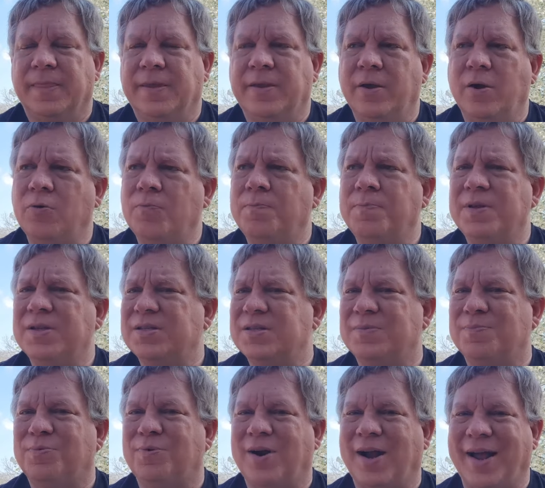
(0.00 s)
Don't be
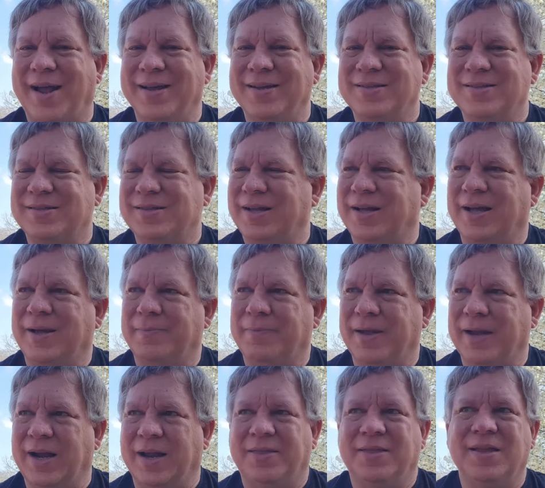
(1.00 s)
surprised,
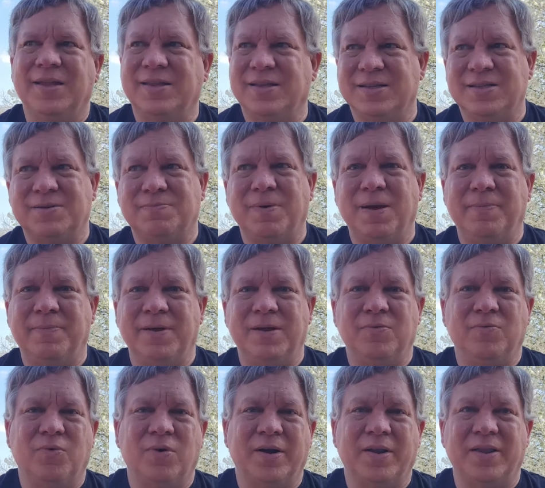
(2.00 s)
and I think this may be
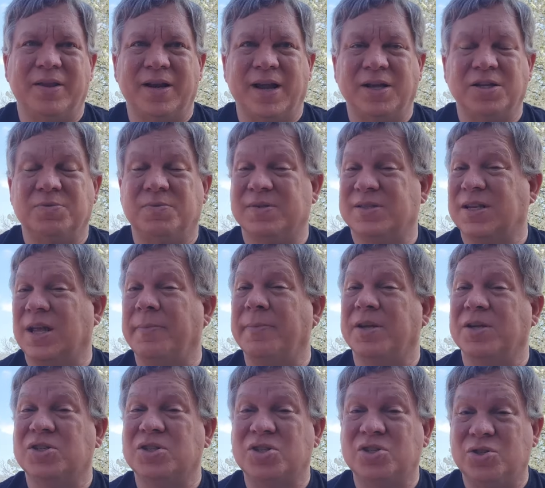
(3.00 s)
one of the announcements
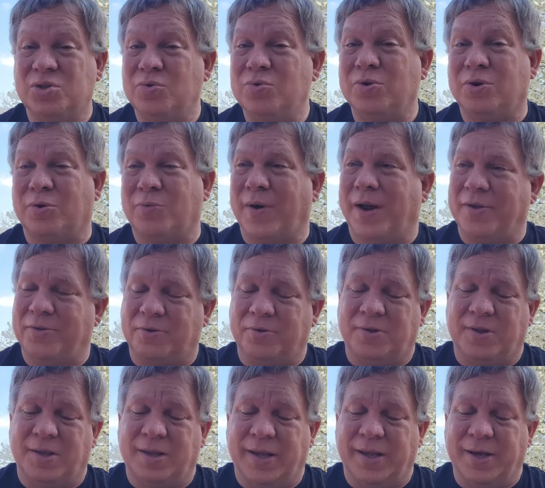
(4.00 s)
coming sooner rather
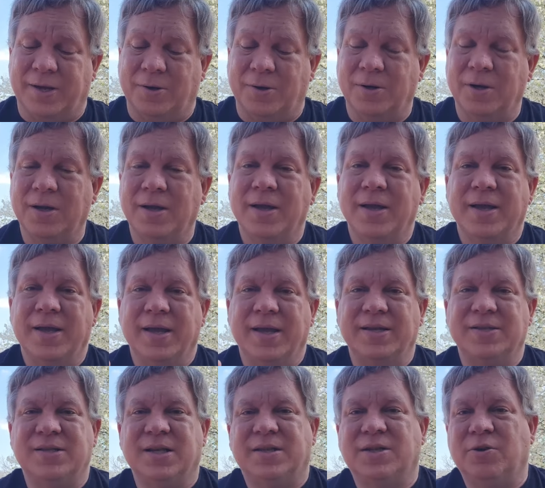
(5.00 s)
than later,
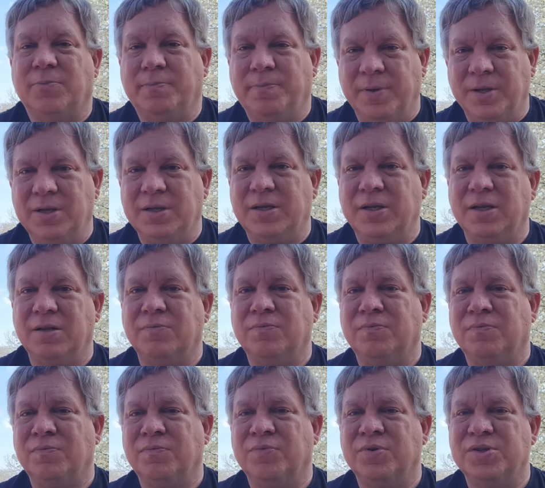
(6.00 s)
is that they're building a
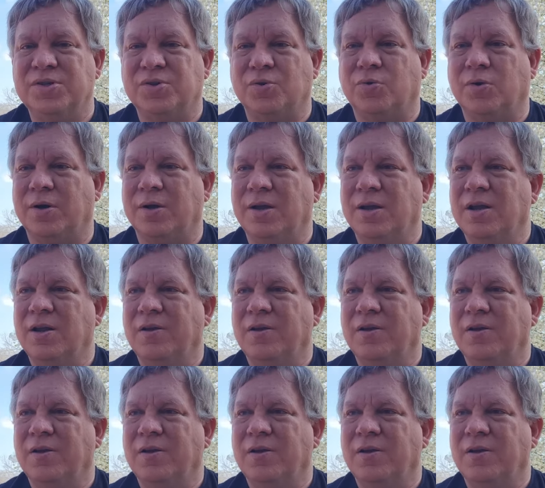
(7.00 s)
resort